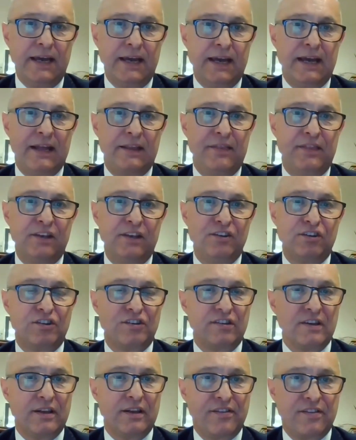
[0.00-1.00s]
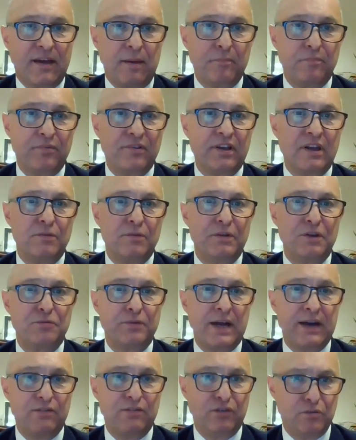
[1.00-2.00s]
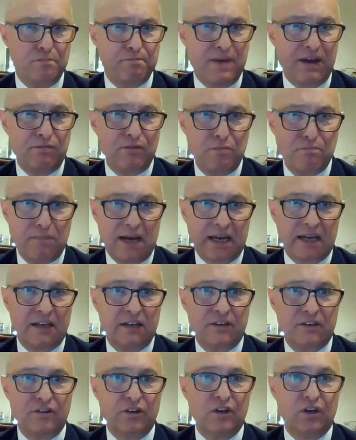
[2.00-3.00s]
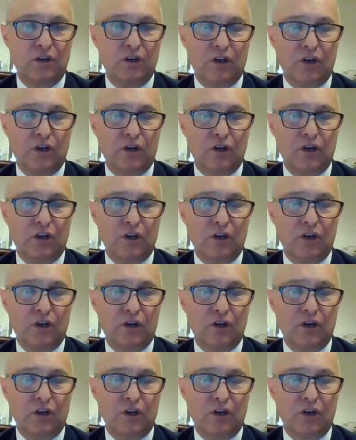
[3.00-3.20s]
And this is something which we have to bear in mind